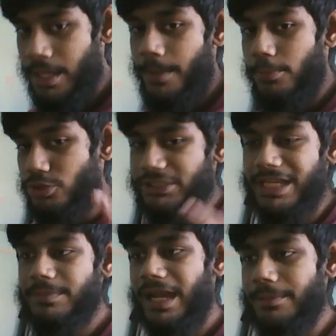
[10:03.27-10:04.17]
But just keep
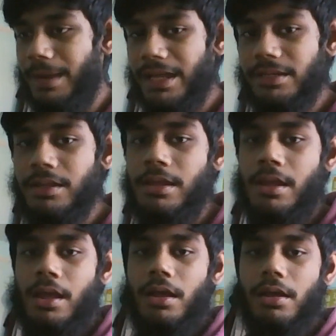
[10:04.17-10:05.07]
that in mind,
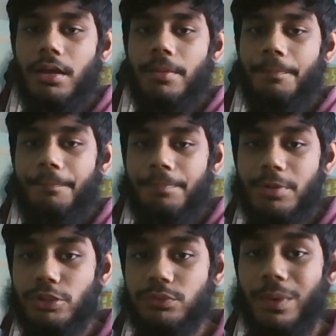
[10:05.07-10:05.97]

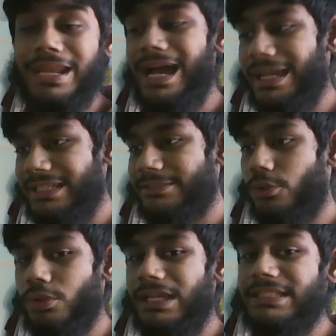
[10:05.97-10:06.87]
because when I
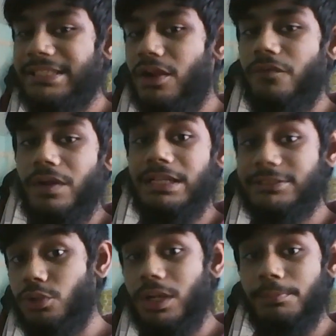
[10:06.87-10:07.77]
installed it, instead of
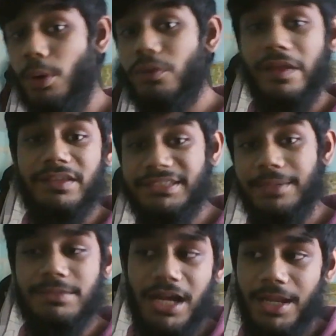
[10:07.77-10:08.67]
installing both at the same
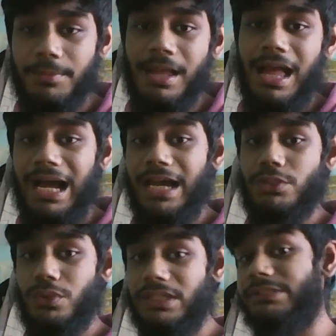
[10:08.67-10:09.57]
time, I had
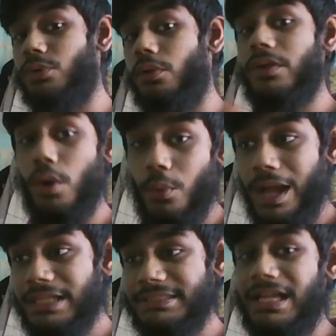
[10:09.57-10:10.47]
to install the
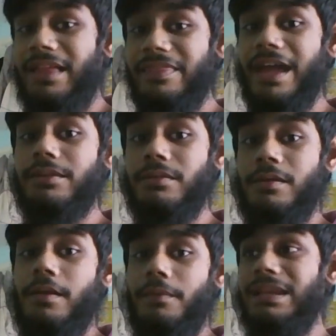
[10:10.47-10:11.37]
OS. Then,
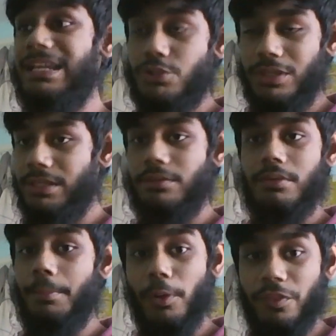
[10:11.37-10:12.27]
literally a
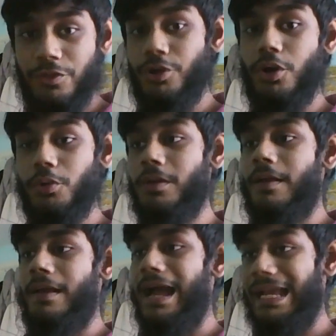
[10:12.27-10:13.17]
month ago,
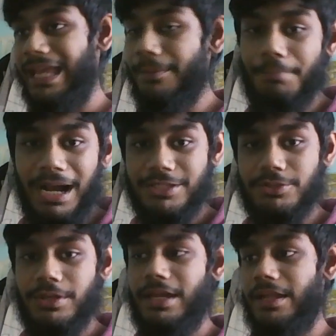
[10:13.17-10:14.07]
I came back to
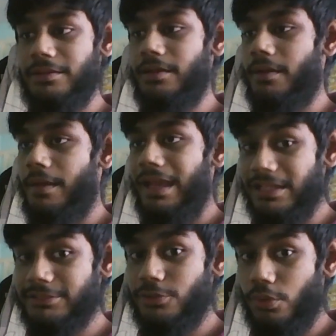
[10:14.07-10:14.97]
it and
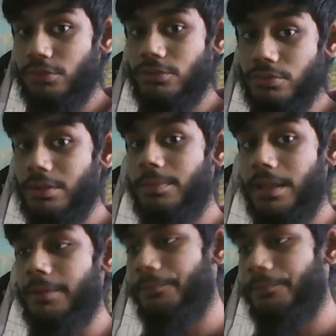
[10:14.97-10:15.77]
installed Google Play.